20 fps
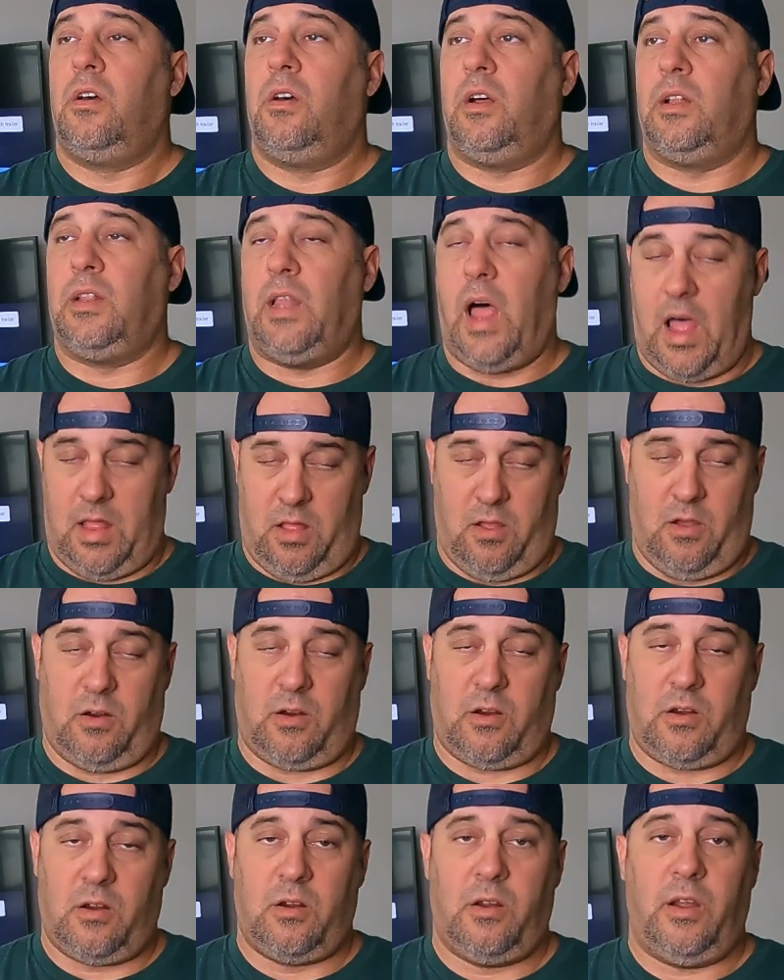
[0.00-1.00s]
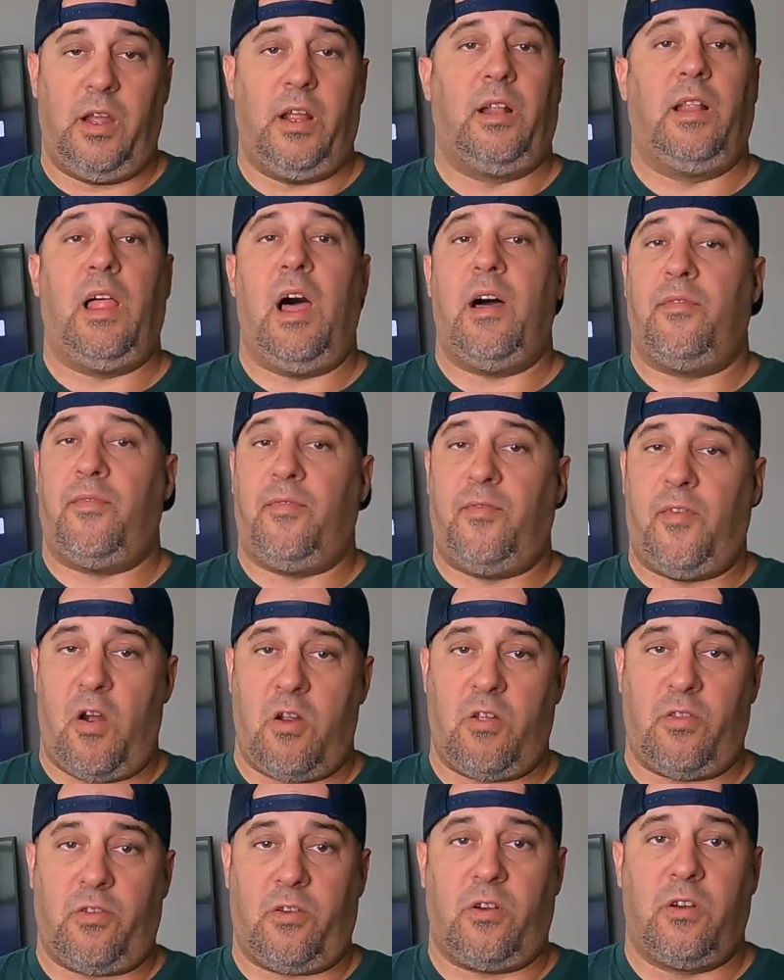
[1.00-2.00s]
a lot longer and a lot
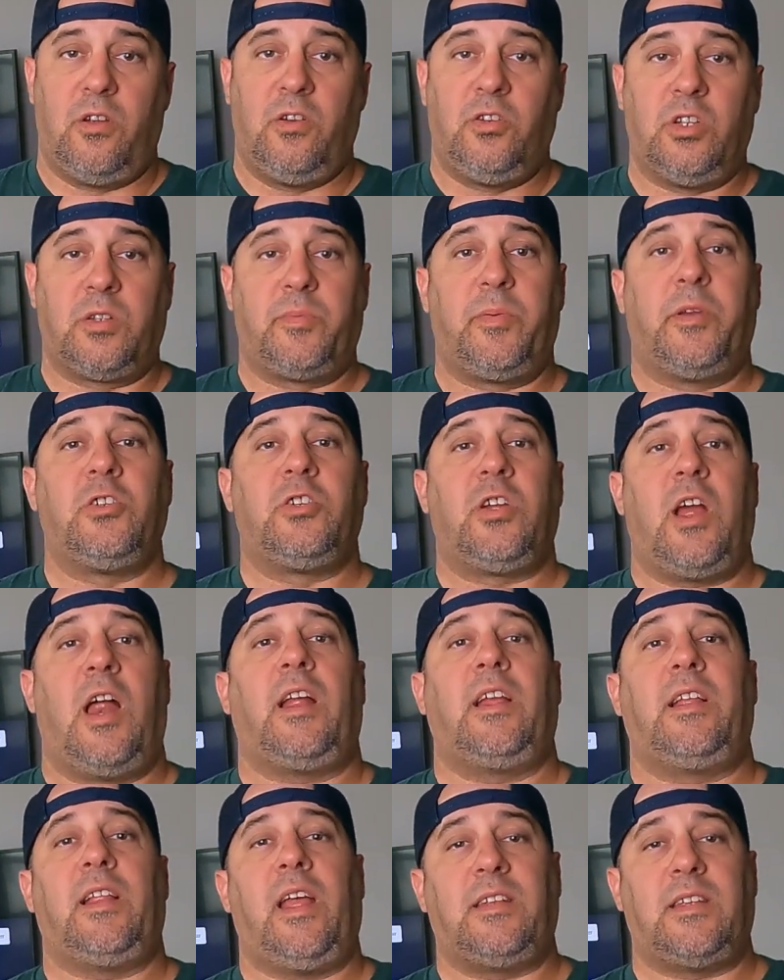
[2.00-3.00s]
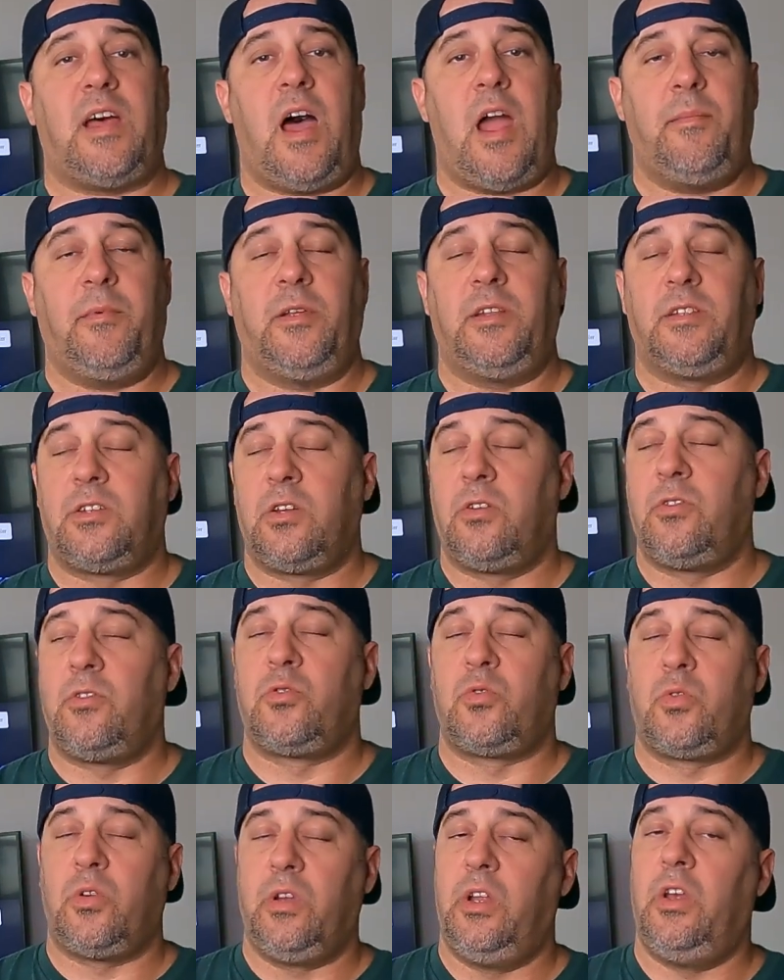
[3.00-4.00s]
farther, just because you gotta get that time in. So
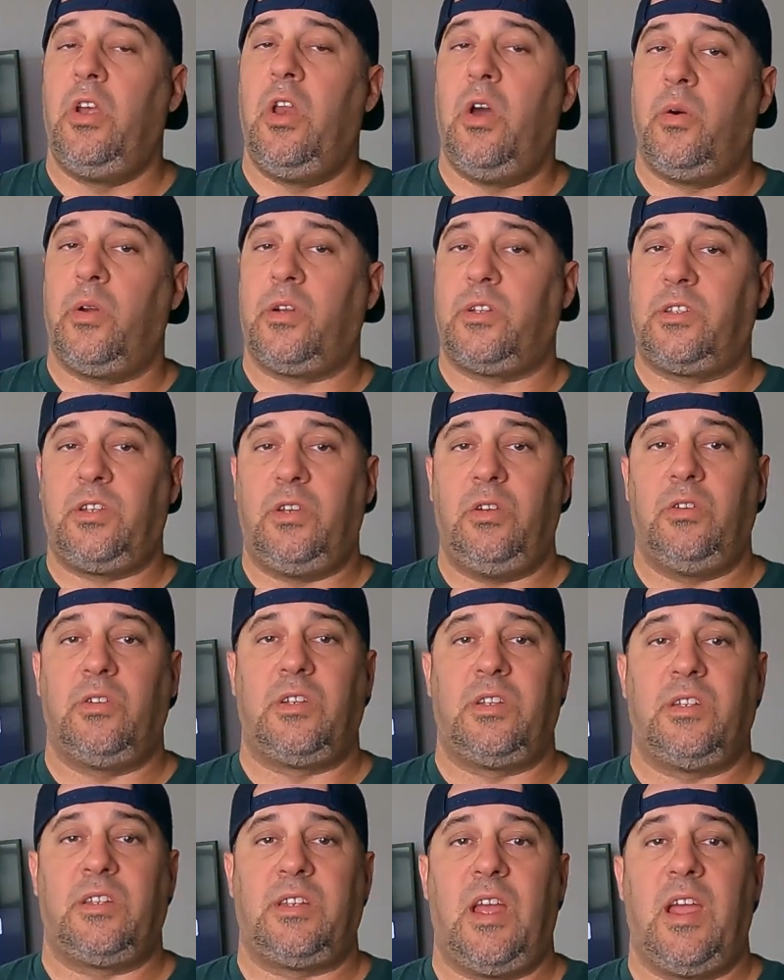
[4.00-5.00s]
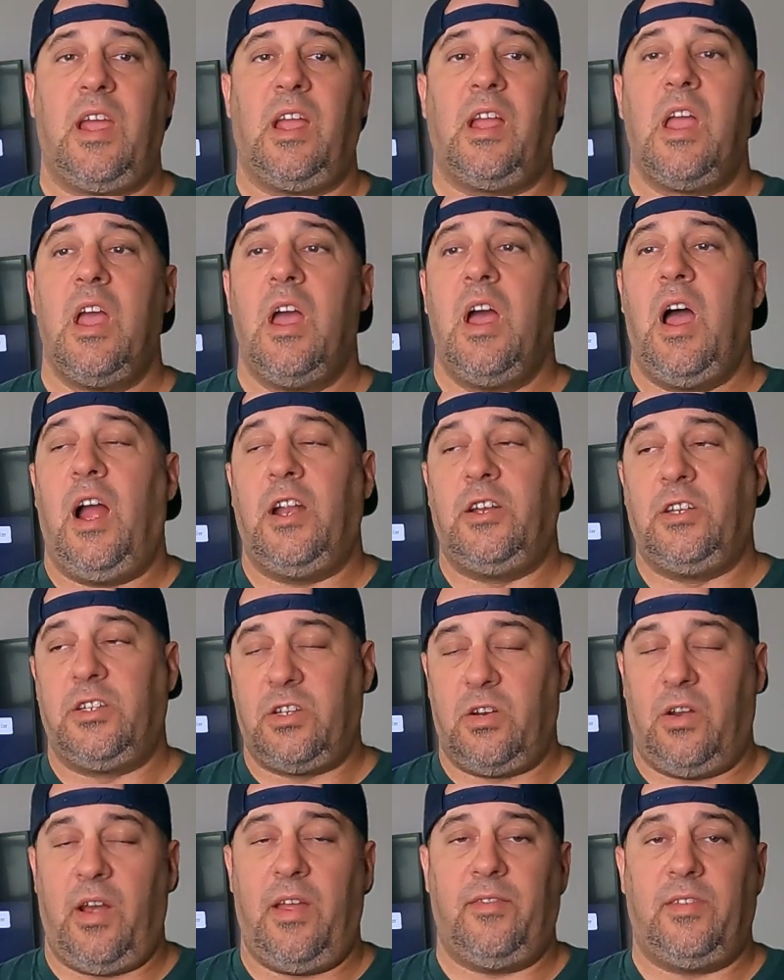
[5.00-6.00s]
there's really no excuse to saying, I just
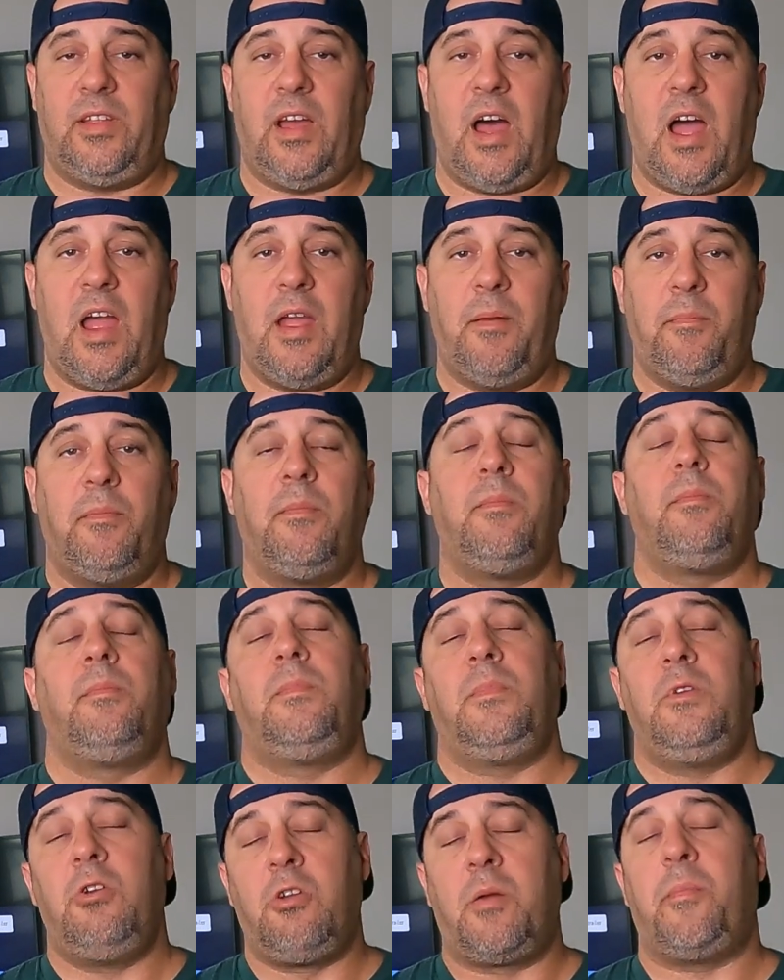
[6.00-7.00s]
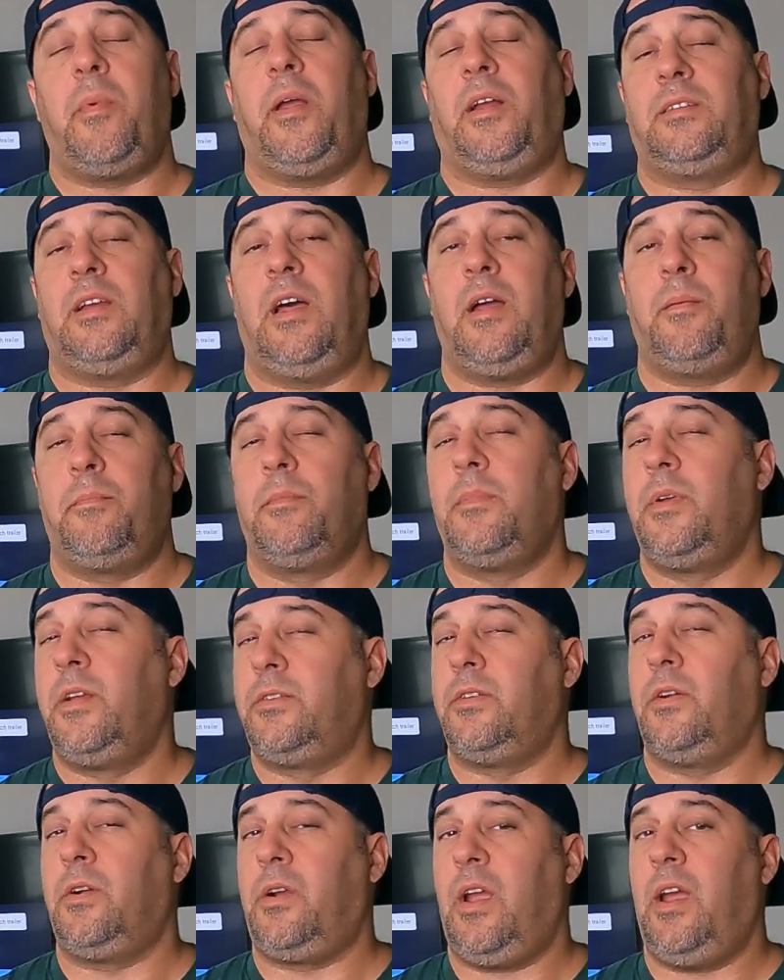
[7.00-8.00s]
don't have time. You can make time.
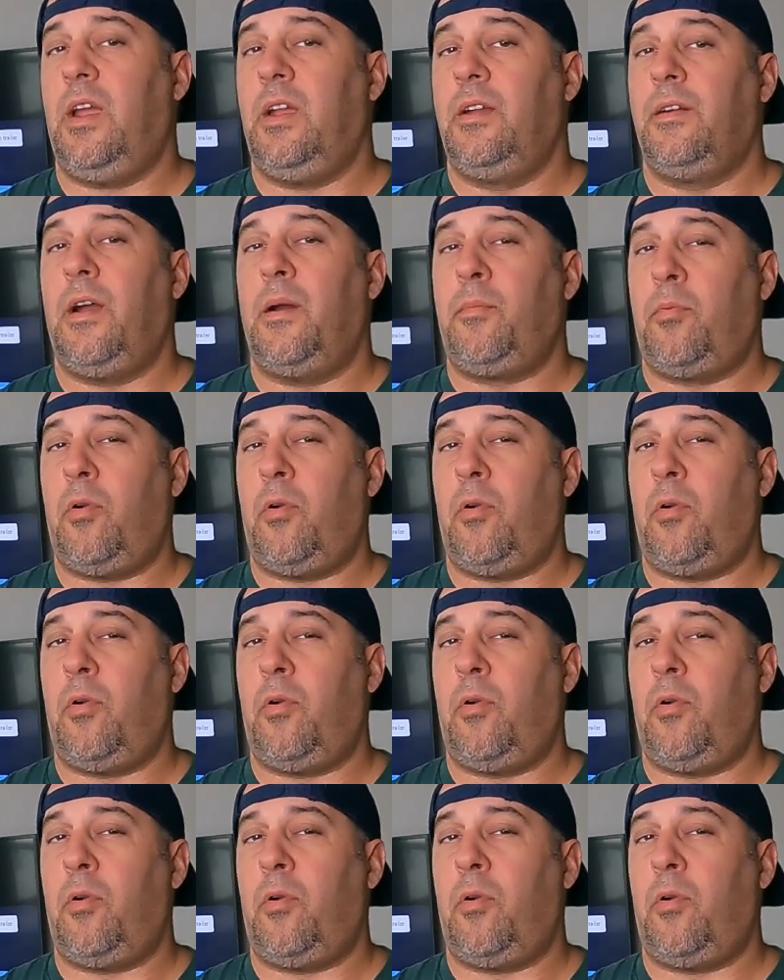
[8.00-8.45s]
It's okay, I